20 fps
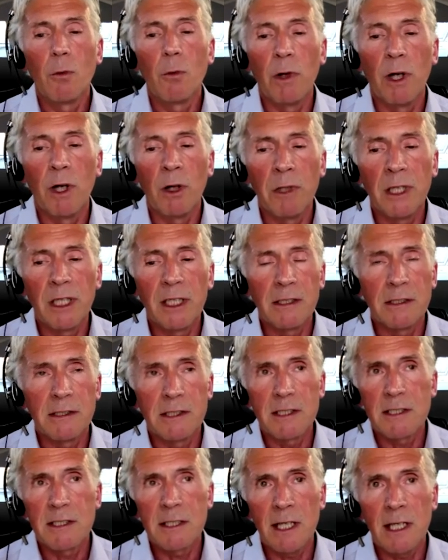where we can
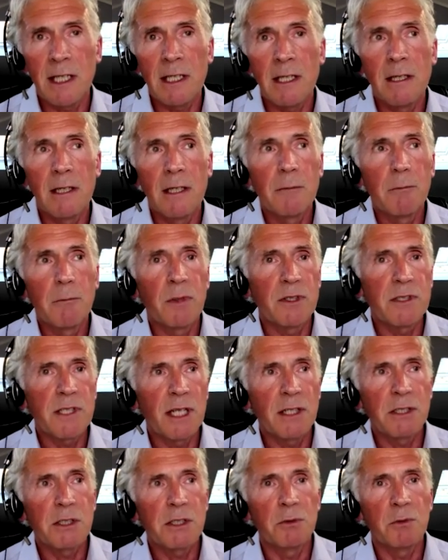see
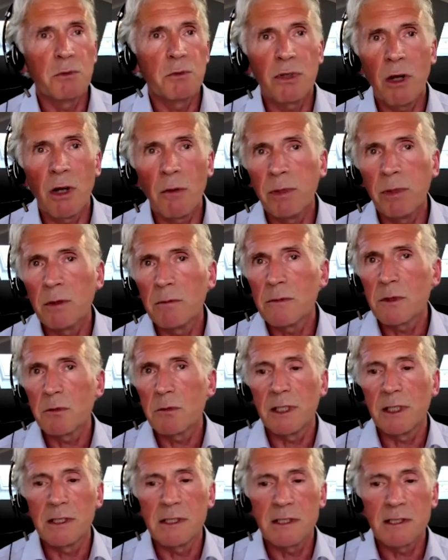potential problems,
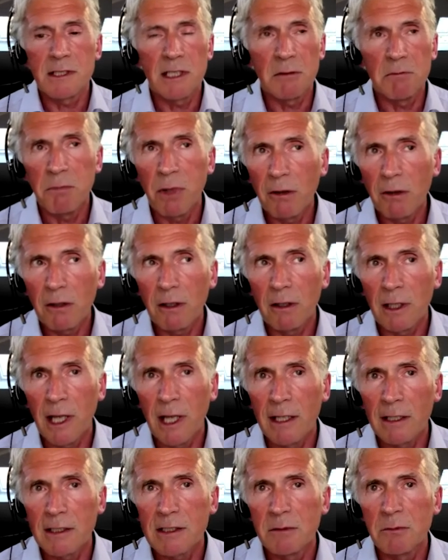we can see
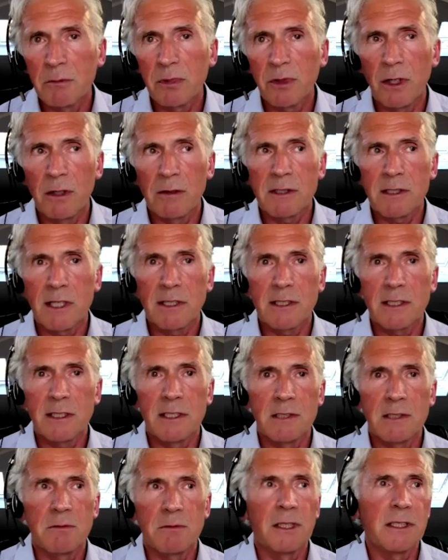bottlenecks in
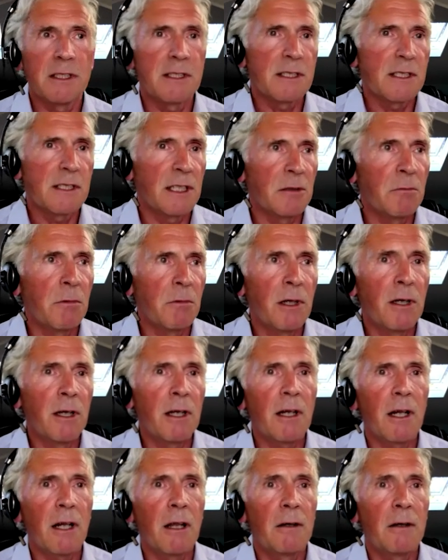processes, we can see
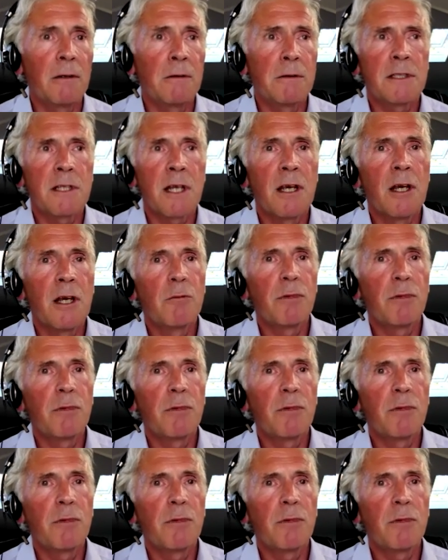workloads,